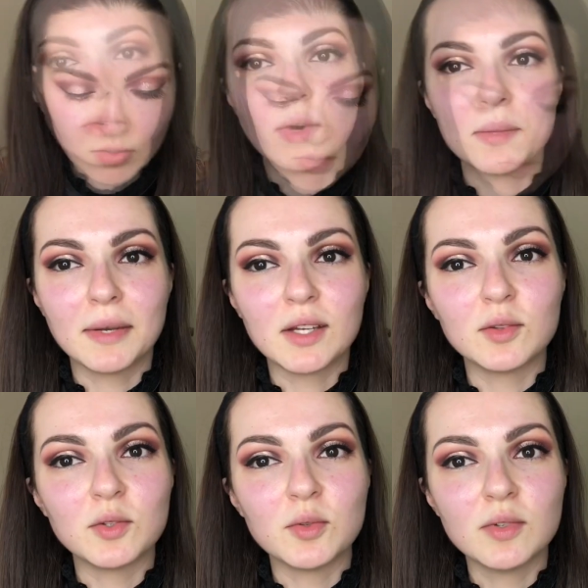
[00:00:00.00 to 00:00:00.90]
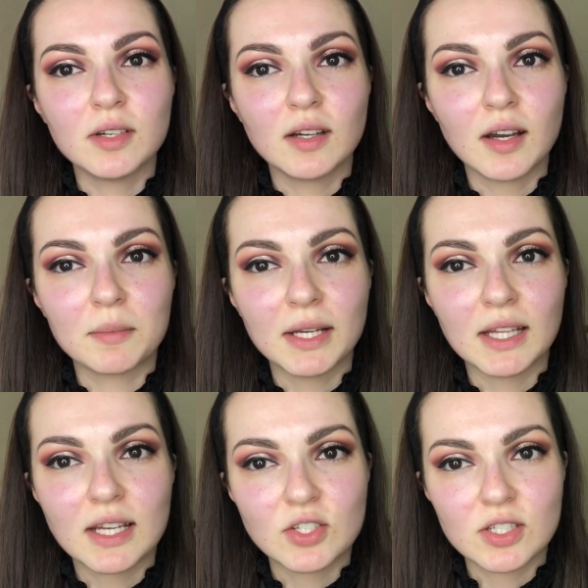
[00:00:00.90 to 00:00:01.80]
While my glue on my
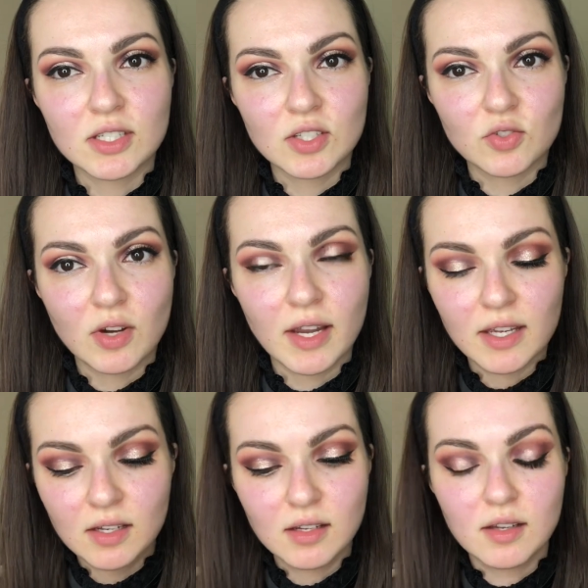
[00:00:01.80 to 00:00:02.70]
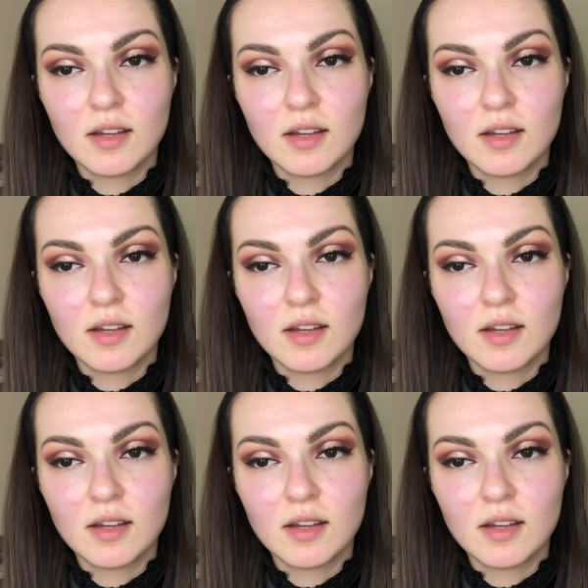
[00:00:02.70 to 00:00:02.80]
lashes is drying,